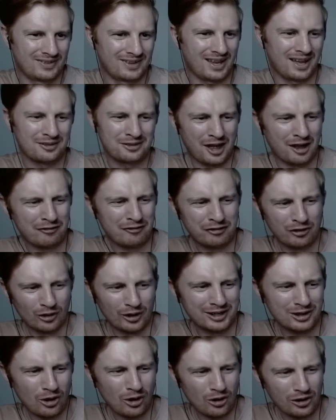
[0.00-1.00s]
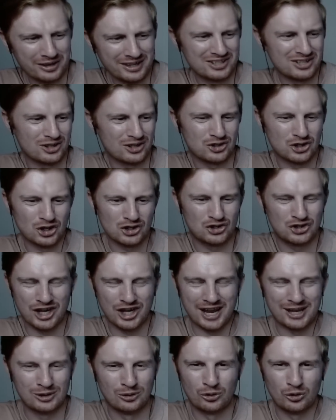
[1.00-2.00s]
I, I feel like all of these are just
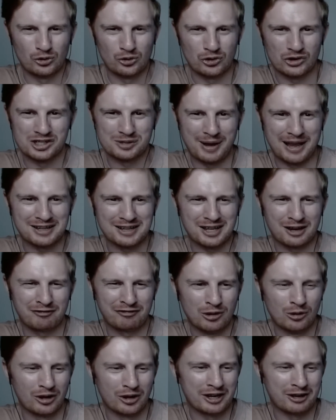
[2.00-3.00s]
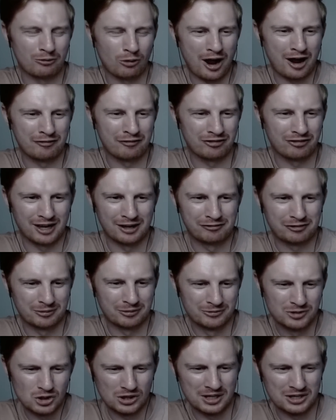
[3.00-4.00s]
general respect. I feel like what I've learned
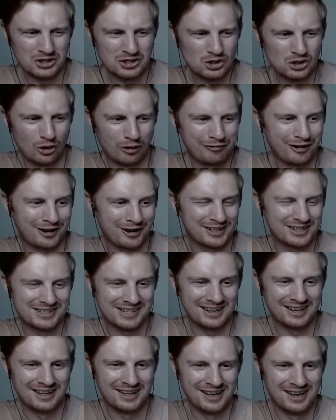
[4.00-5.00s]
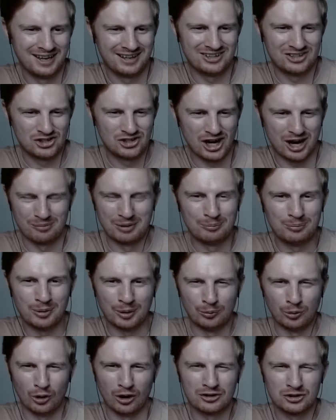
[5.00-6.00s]
from this so far is that German
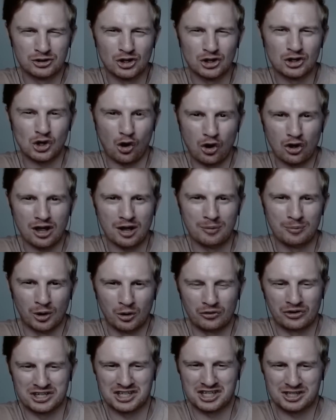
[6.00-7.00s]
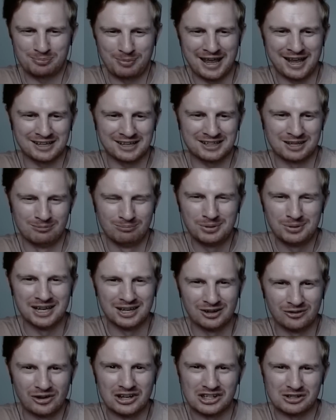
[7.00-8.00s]
people are just all about respect and
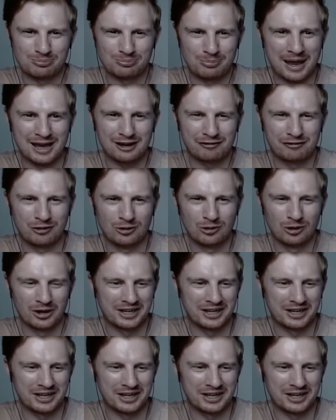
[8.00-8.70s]
being respectful.